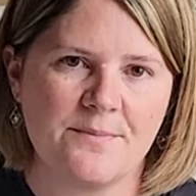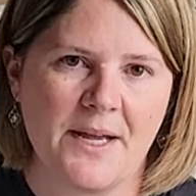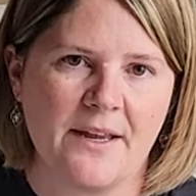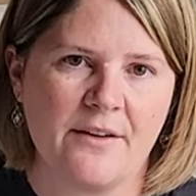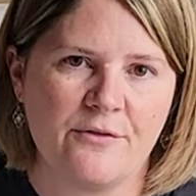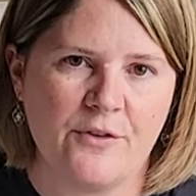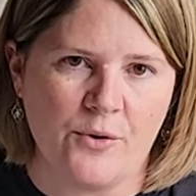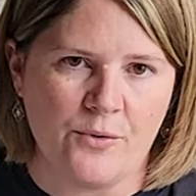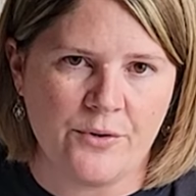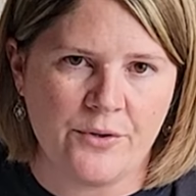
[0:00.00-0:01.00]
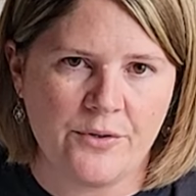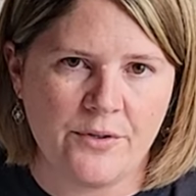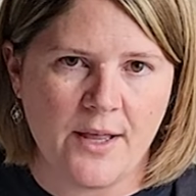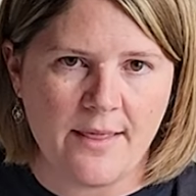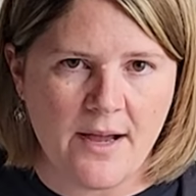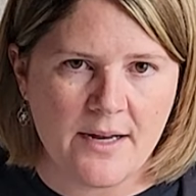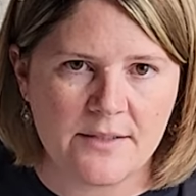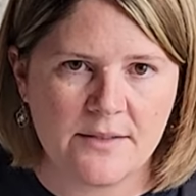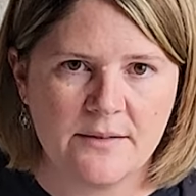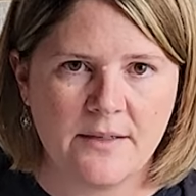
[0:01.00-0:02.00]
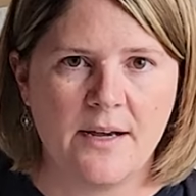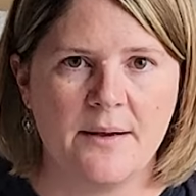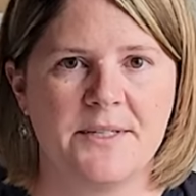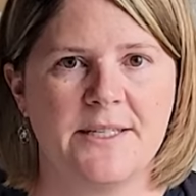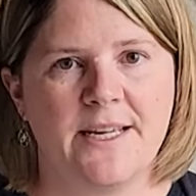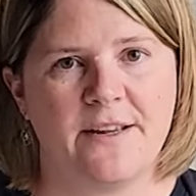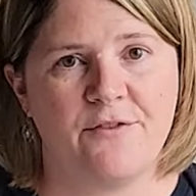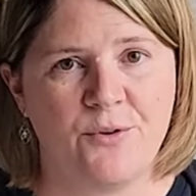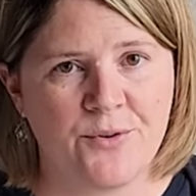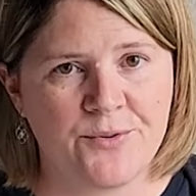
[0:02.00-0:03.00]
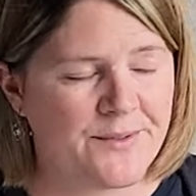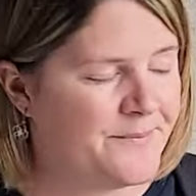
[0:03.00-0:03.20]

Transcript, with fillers: my phone a lot to take photos.